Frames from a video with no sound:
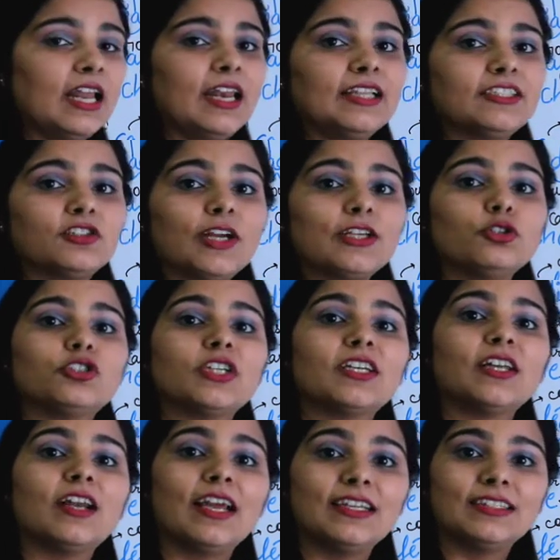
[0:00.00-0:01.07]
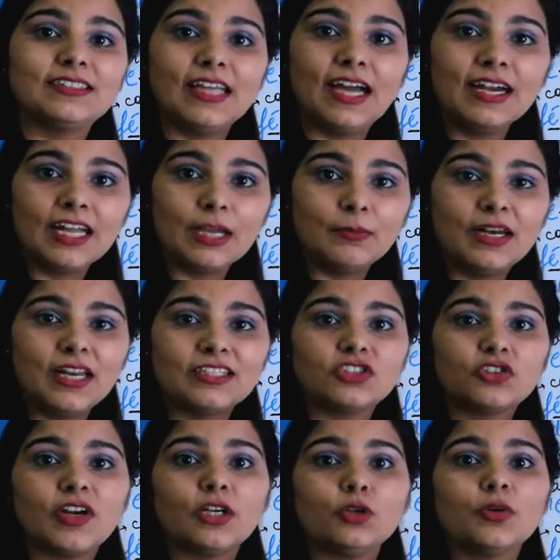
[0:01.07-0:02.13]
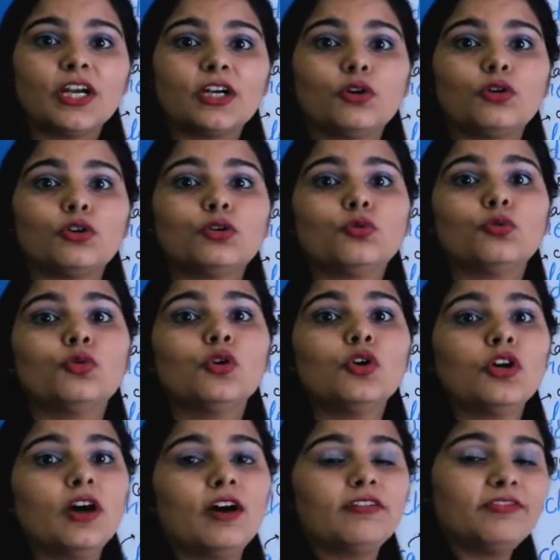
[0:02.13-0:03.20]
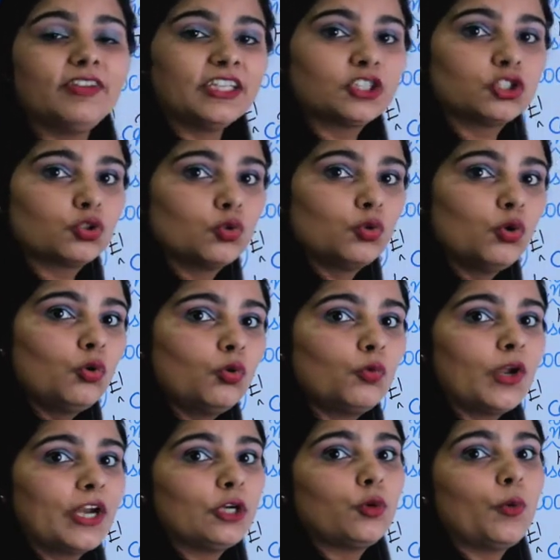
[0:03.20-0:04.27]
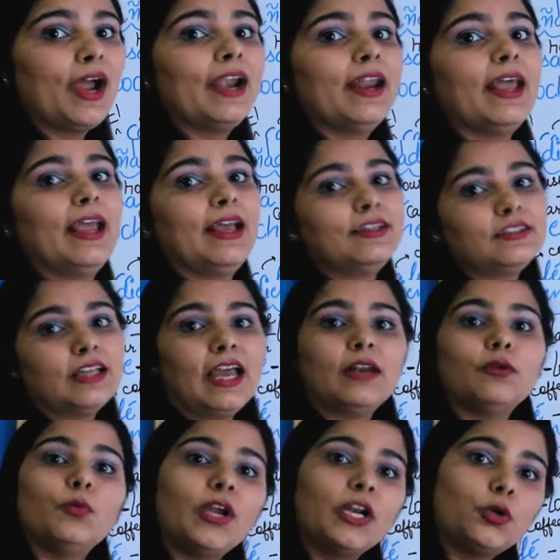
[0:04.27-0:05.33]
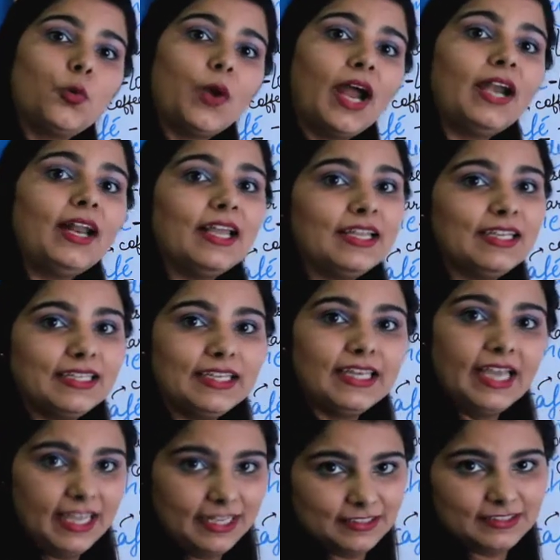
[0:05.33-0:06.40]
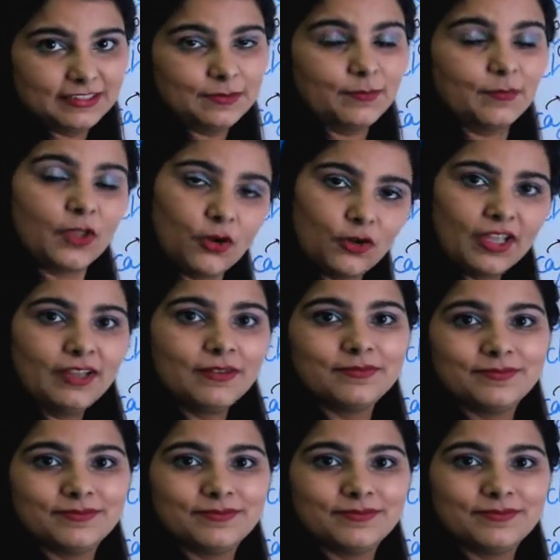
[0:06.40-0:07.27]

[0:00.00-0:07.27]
Let's try to generalize that. I mean, let's try to get on to a fixed rule where to add s and where to add es. Okay.